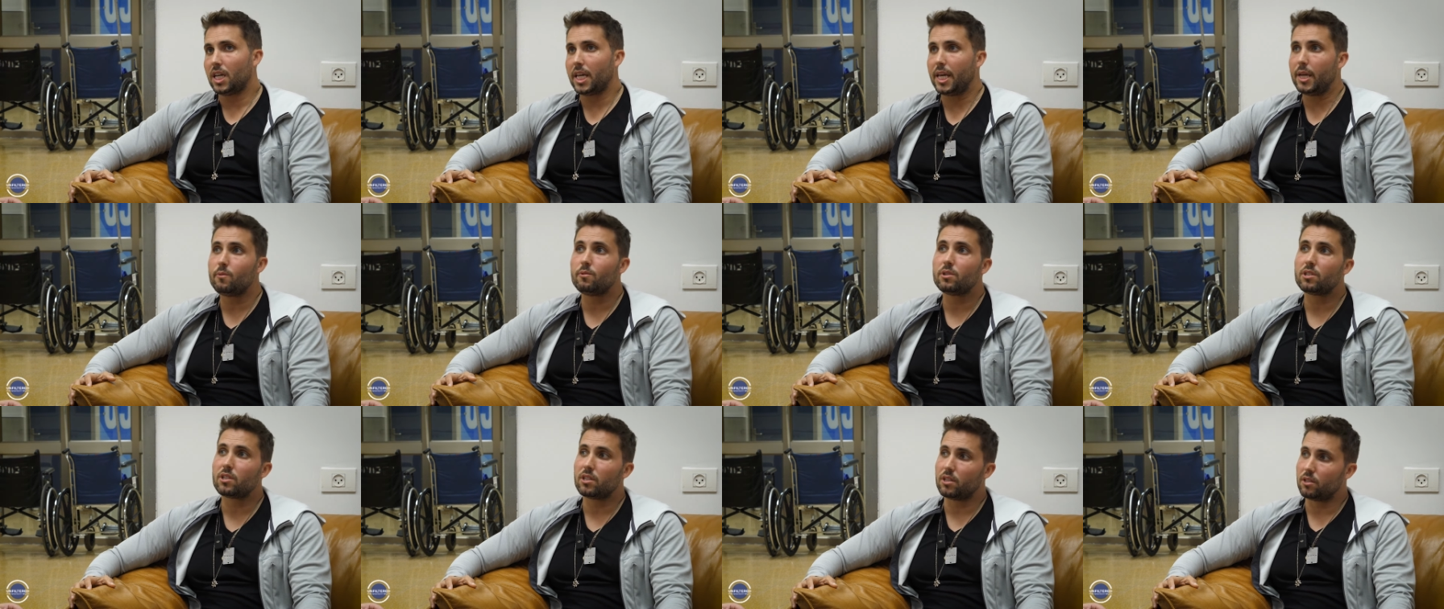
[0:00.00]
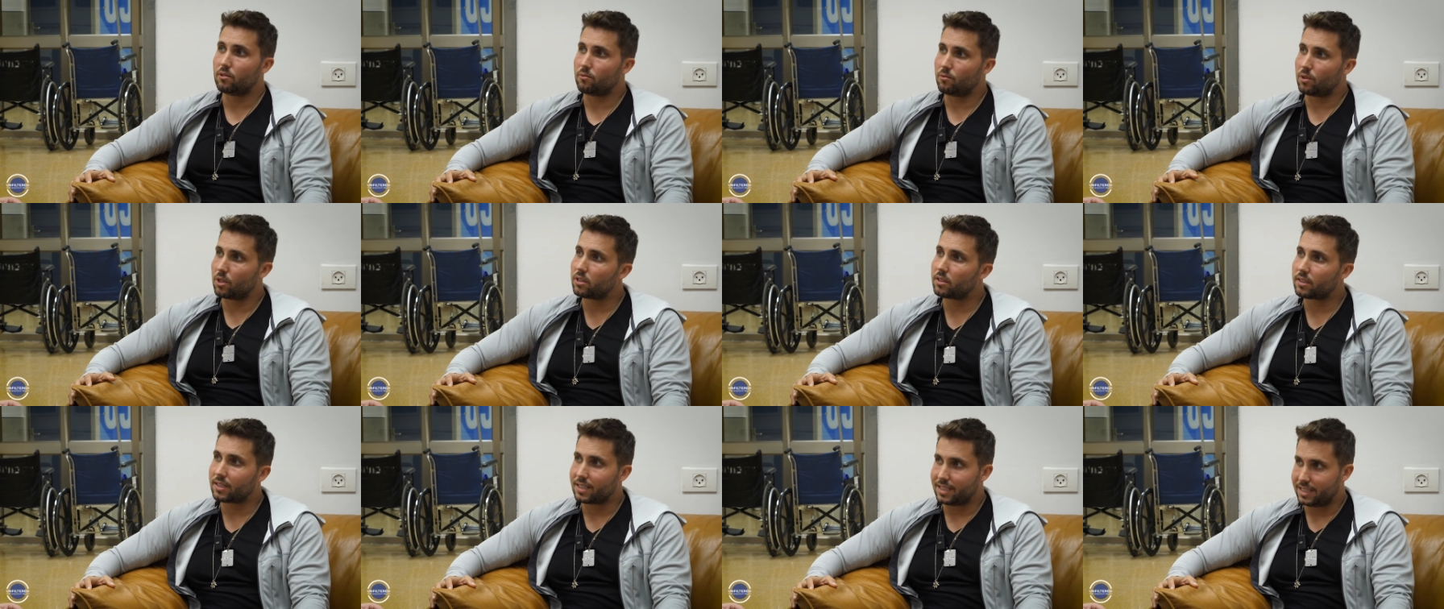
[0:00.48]
he was in the
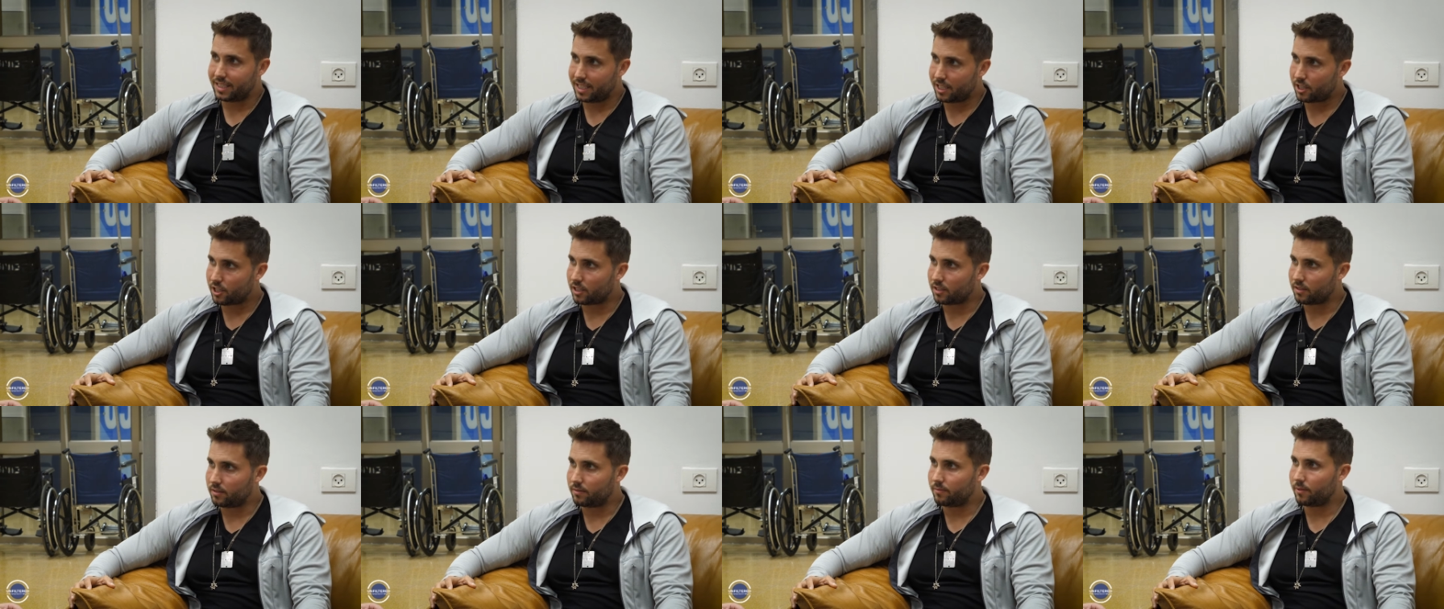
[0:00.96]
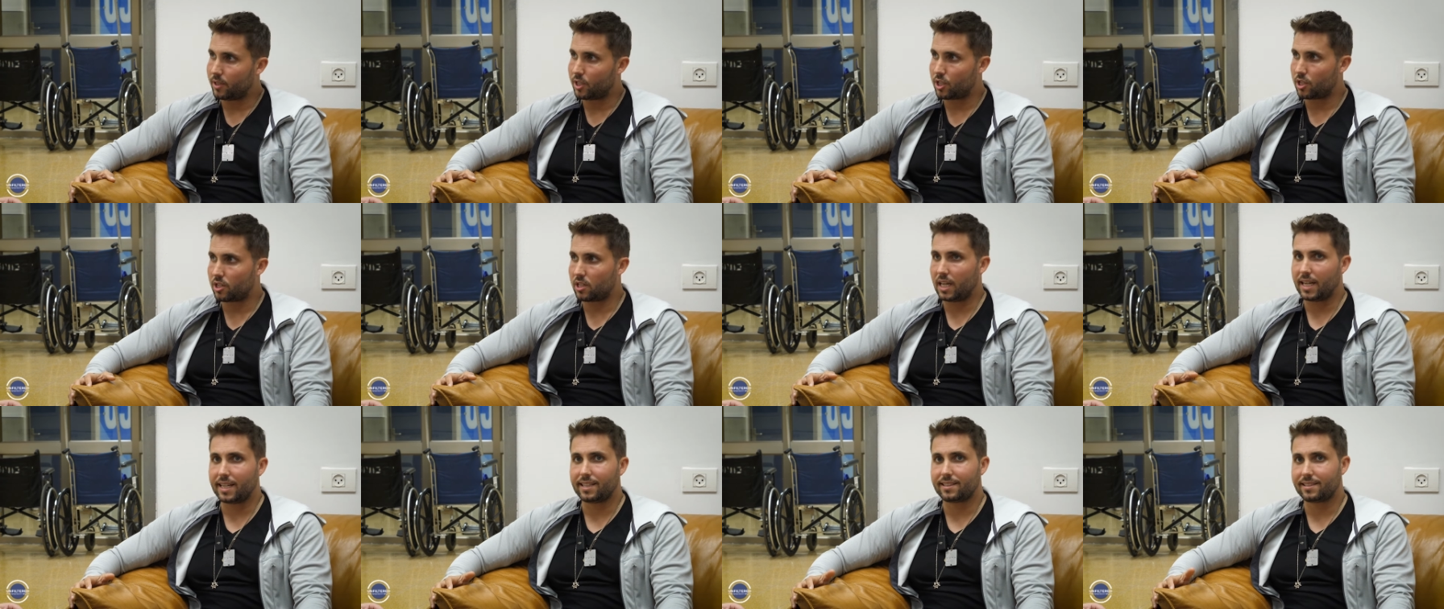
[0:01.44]
worst condition,
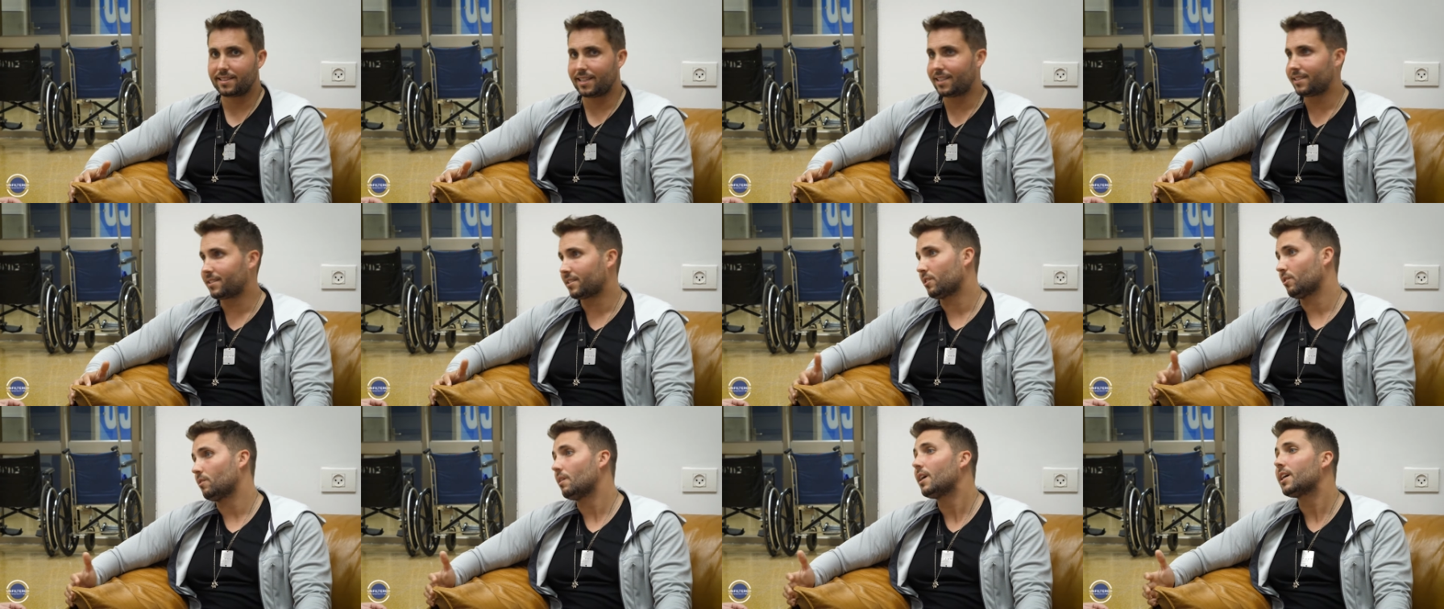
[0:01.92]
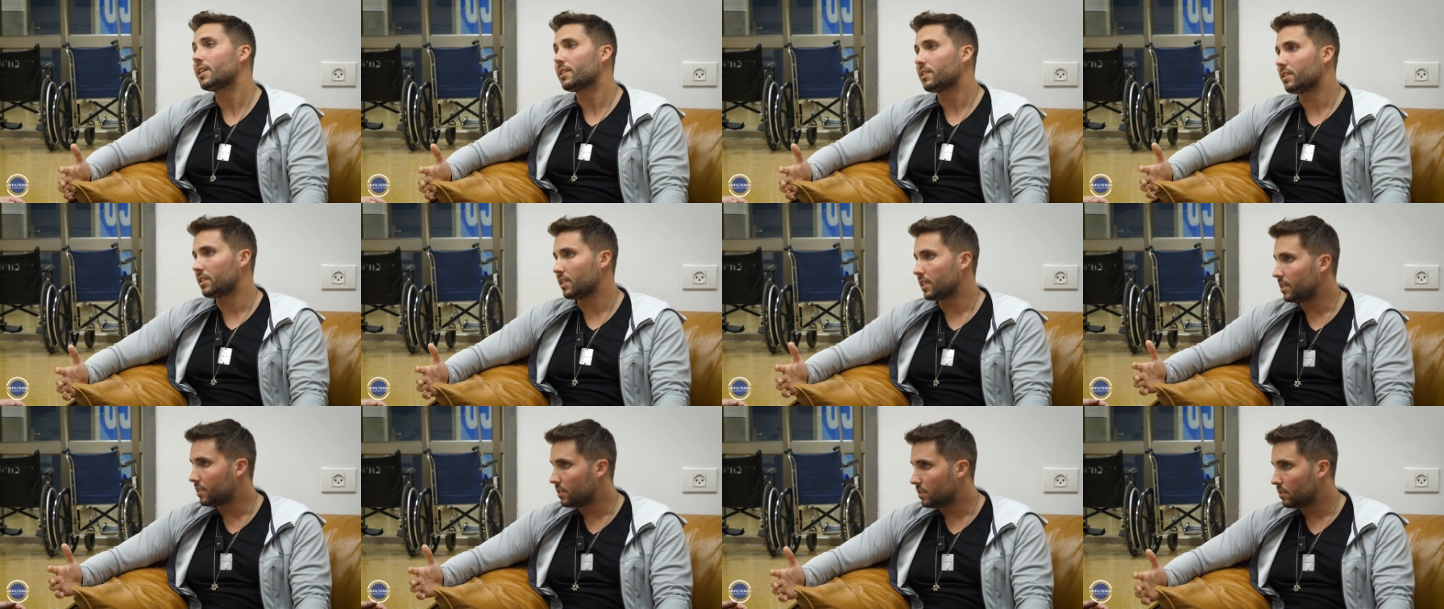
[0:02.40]
which I assessed
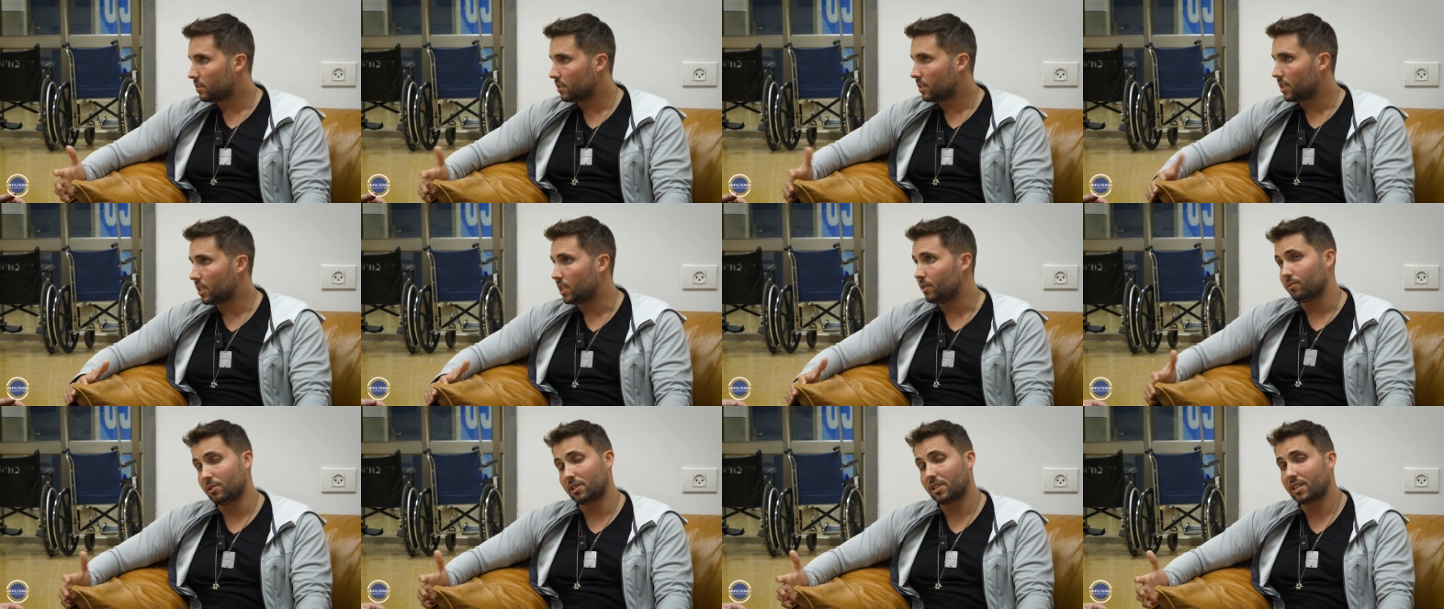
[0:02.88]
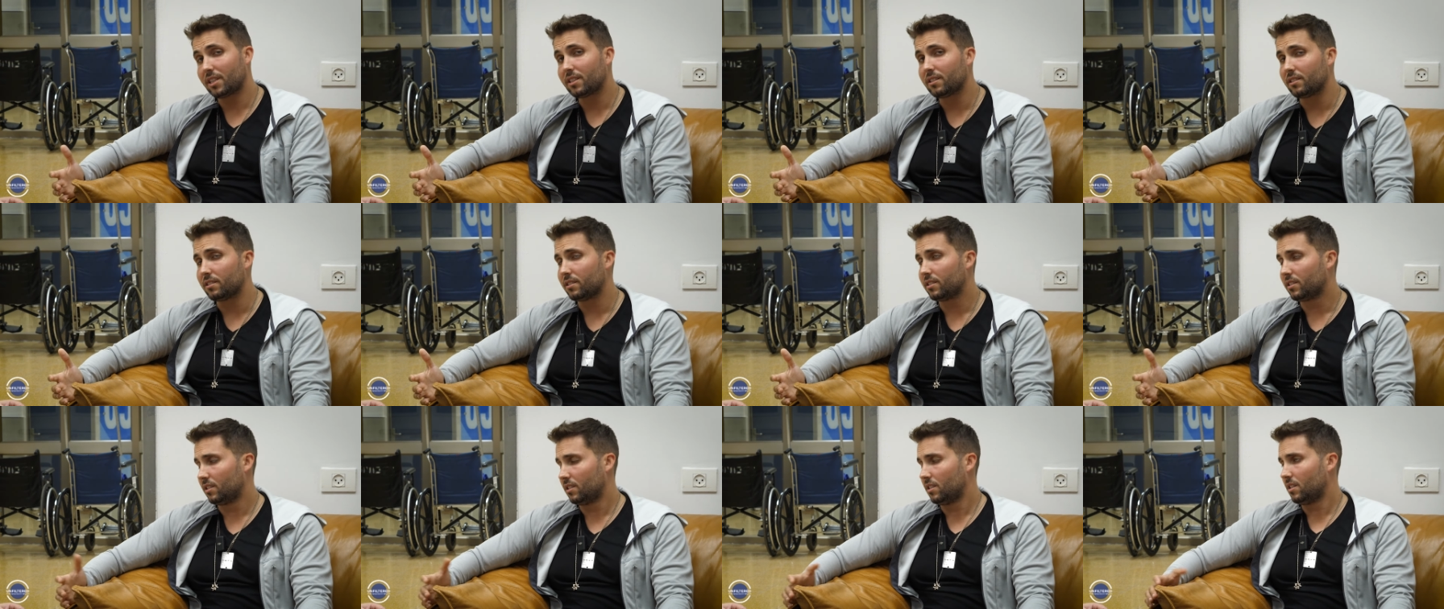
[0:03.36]
correctly. He was
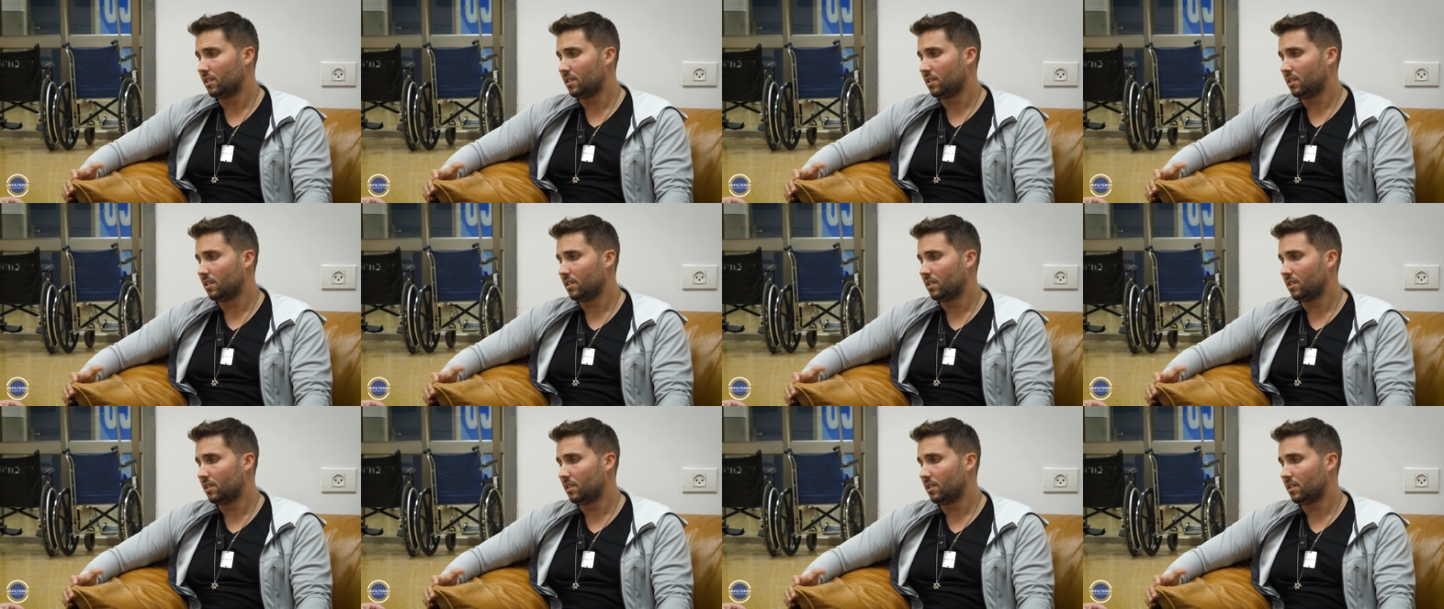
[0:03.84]
killed.